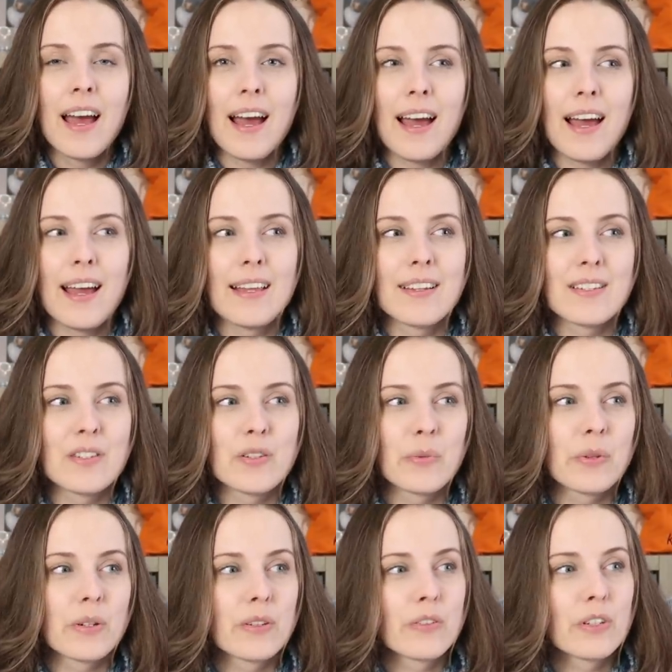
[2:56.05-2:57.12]
And
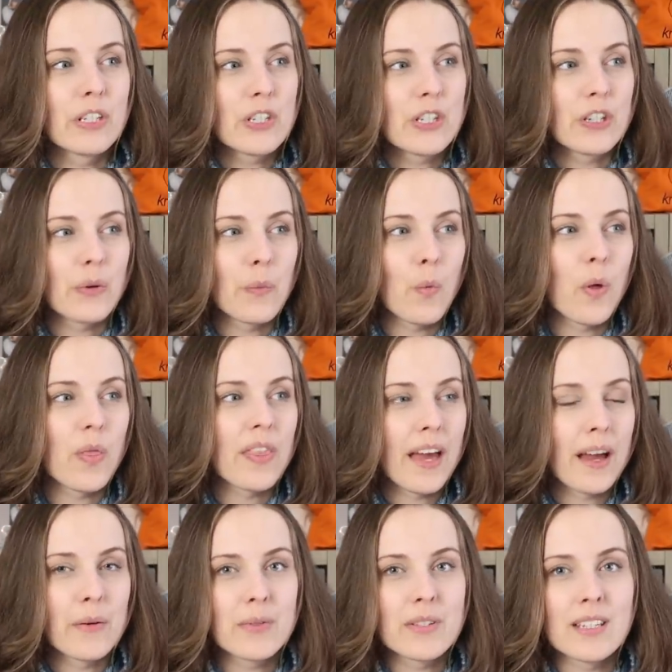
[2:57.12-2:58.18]
we're reaching
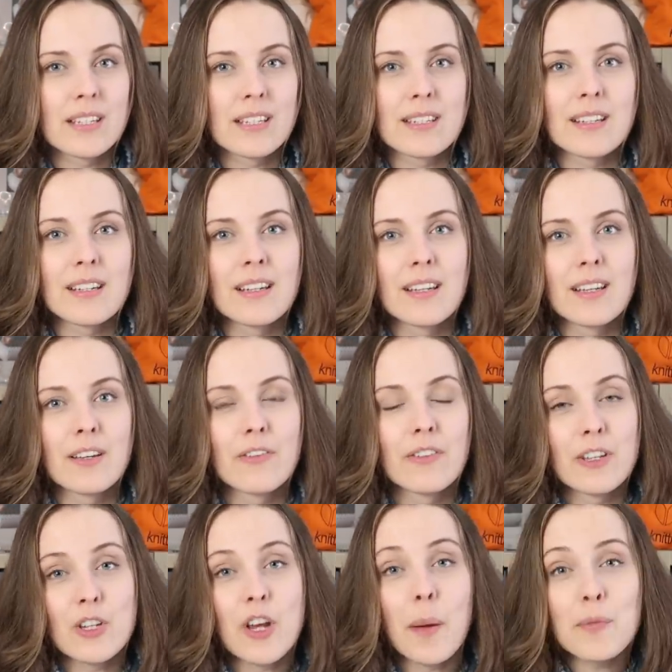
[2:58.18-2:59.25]
1,000 uh,
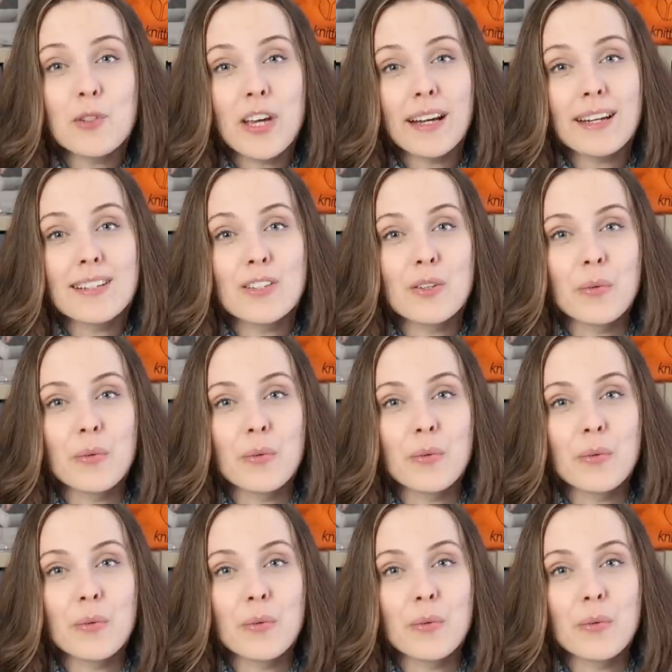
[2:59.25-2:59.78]
finished objects.